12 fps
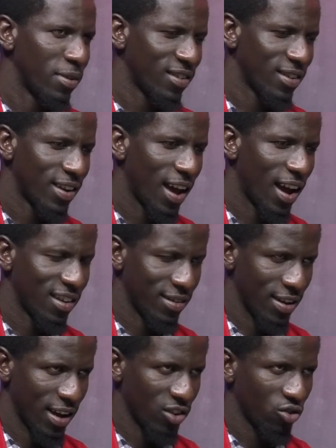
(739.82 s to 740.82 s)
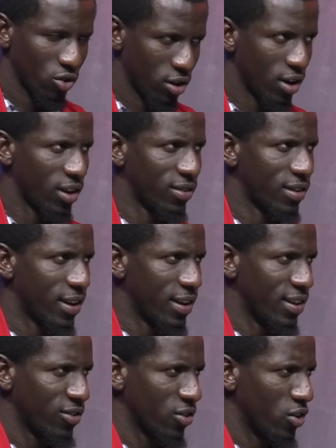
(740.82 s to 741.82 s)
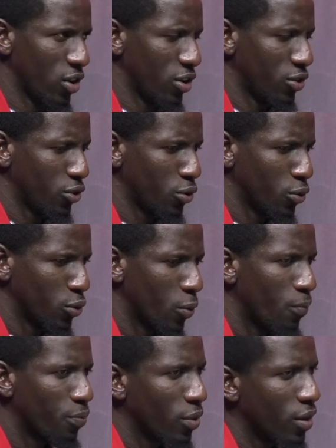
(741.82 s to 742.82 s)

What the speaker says: president has assured us that he's going to